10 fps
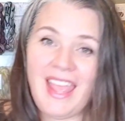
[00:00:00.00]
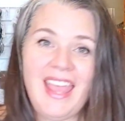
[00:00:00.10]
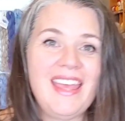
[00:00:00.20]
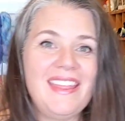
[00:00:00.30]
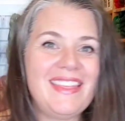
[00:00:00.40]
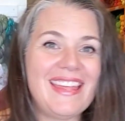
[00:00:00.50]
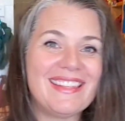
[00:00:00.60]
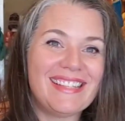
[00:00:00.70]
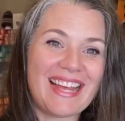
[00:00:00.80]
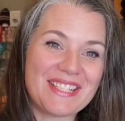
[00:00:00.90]
And then
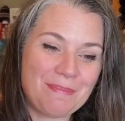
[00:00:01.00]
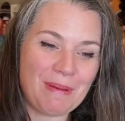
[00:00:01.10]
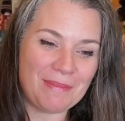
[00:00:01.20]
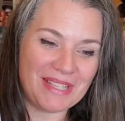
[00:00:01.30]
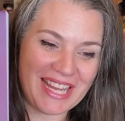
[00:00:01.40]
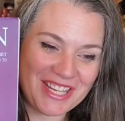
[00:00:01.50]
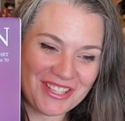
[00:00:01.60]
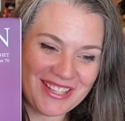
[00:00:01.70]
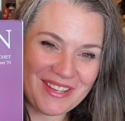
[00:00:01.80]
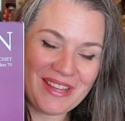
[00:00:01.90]
the last
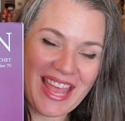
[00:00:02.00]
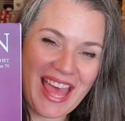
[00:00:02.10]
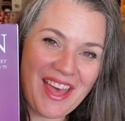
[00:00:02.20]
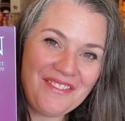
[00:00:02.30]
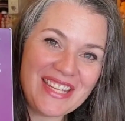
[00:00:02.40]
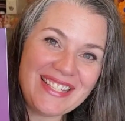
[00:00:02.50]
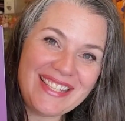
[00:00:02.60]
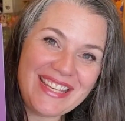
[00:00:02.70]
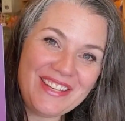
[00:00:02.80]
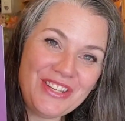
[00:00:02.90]
publication that we have is
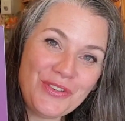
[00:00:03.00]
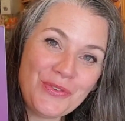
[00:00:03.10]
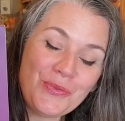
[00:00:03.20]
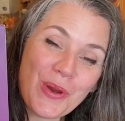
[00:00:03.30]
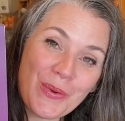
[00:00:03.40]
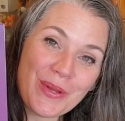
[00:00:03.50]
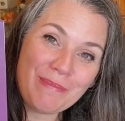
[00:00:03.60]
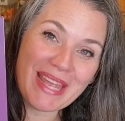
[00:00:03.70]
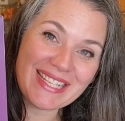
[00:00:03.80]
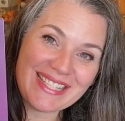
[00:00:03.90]
the new Rowan
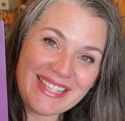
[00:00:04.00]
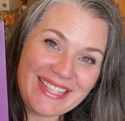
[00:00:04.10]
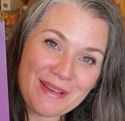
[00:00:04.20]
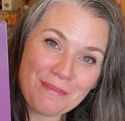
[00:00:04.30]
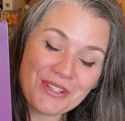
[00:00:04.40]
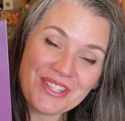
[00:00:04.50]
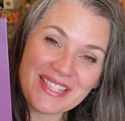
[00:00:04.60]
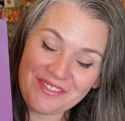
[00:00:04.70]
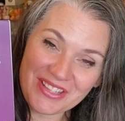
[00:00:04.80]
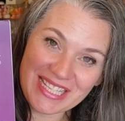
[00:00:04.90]
magazine, number
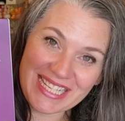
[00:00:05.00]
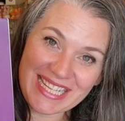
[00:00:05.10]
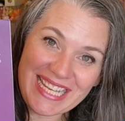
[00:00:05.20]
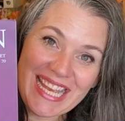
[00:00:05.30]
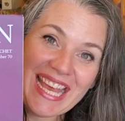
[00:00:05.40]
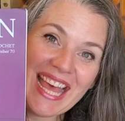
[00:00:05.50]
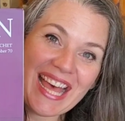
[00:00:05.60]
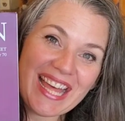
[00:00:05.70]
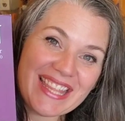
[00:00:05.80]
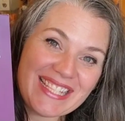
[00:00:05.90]
70.
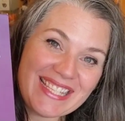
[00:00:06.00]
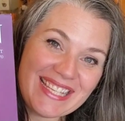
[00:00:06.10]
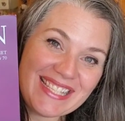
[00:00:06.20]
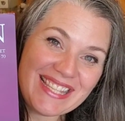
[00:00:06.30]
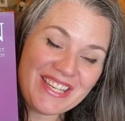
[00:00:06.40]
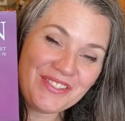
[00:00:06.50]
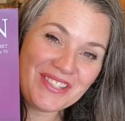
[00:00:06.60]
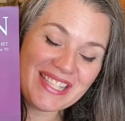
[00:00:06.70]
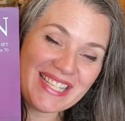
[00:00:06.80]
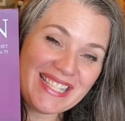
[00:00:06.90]
This is the new
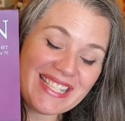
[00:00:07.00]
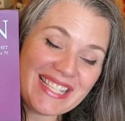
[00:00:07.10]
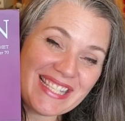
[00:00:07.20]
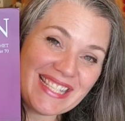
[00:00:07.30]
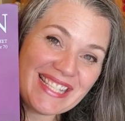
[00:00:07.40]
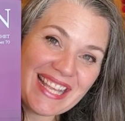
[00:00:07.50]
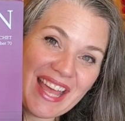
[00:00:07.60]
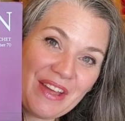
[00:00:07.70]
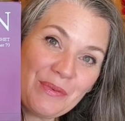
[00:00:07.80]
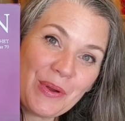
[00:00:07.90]
season's
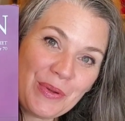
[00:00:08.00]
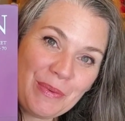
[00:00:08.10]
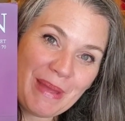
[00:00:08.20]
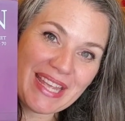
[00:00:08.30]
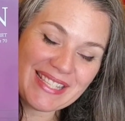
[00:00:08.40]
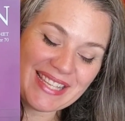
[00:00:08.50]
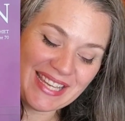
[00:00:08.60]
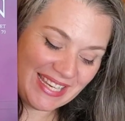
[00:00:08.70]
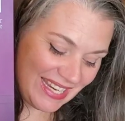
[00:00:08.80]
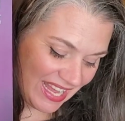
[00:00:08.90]
Rowan
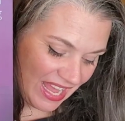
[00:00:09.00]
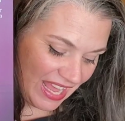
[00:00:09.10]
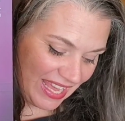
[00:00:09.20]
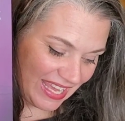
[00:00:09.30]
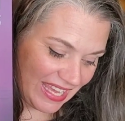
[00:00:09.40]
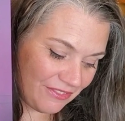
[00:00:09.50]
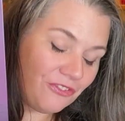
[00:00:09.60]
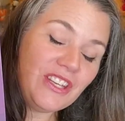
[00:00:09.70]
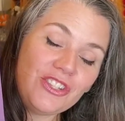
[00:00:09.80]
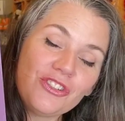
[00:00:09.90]
magazine. It
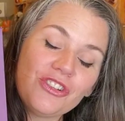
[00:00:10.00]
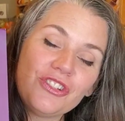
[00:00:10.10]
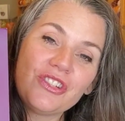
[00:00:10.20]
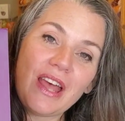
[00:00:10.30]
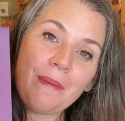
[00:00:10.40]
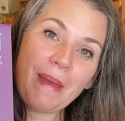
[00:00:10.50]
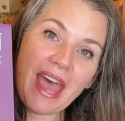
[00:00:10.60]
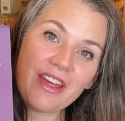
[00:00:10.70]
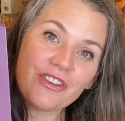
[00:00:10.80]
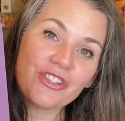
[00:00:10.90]
features
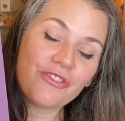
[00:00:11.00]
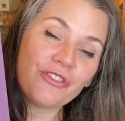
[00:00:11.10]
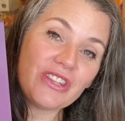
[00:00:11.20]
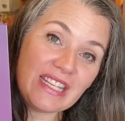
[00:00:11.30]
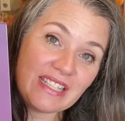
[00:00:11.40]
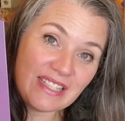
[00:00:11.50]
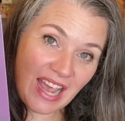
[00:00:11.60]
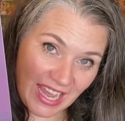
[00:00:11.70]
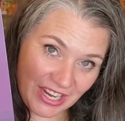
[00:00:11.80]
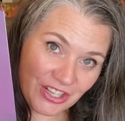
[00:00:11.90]
patterns for the
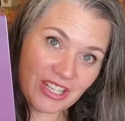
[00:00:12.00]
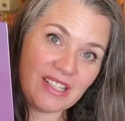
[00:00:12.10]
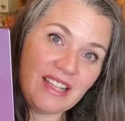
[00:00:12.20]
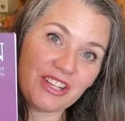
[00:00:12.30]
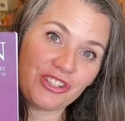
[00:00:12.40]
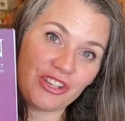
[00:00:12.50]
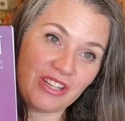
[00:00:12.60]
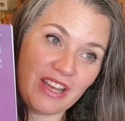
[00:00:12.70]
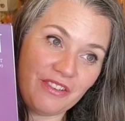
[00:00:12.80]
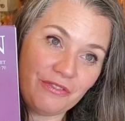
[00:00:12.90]
entire
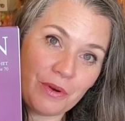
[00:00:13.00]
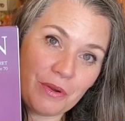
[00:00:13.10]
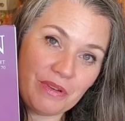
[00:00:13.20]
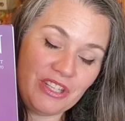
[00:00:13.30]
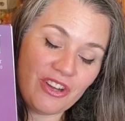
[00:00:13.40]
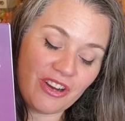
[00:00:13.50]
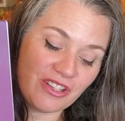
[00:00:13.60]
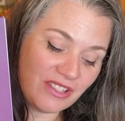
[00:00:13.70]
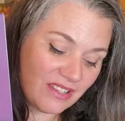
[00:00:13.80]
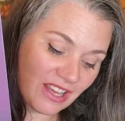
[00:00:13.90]
collection of Rowan
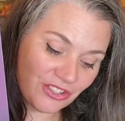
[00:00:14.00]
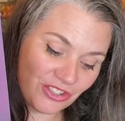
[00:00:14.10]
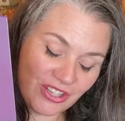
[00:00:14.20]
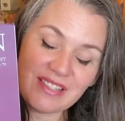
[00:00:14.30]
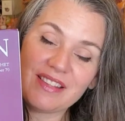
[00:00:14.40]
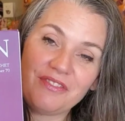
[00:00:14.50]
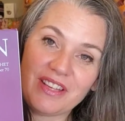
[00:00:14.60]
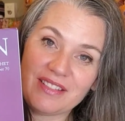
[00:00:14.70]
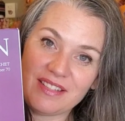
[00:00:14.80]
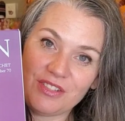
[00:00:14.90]
yarns, not just the
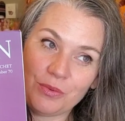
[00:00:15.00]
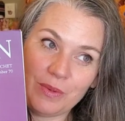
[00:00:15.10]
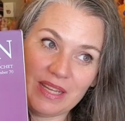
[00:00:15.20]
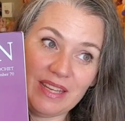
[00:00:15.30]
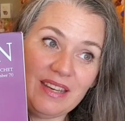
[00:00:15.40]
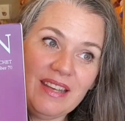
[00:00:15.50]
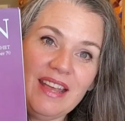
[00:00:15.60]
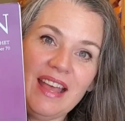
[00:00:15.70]
felted tweed,